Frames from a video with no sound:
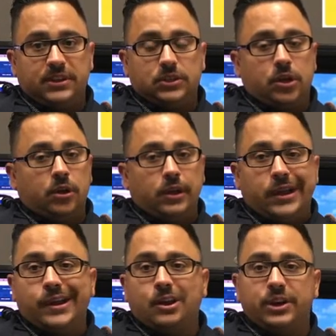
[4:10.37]
It's all
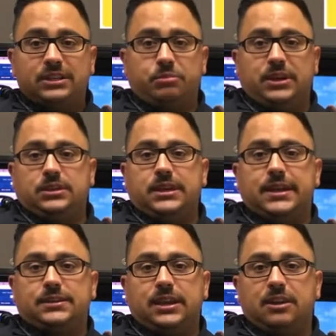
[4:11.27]
IRS-based
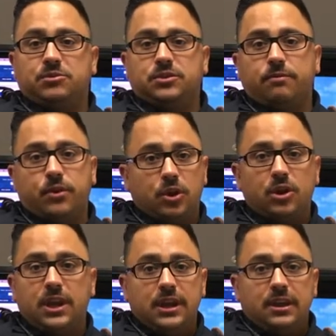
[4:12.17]
tax scams. Third,